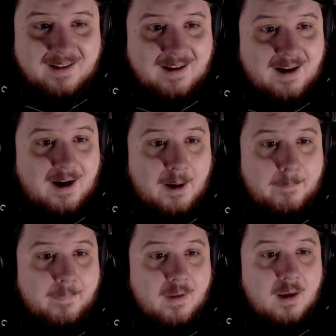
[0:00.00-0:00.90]

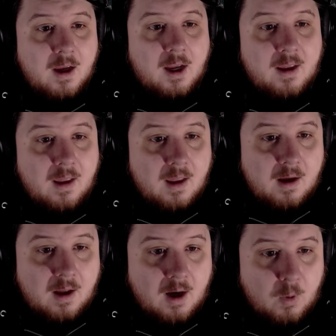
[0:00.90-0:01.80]
um,
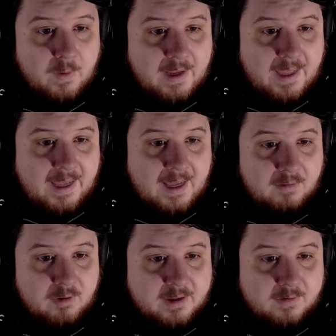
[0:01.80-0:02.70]
uh, we
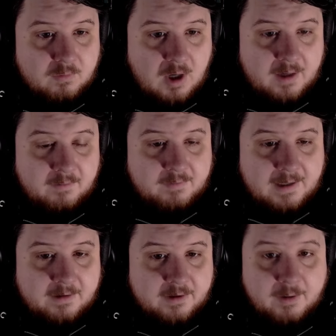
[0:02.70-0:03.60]
have, look at the rotten and
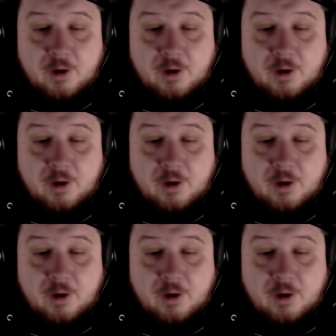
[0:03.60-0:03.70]
violent.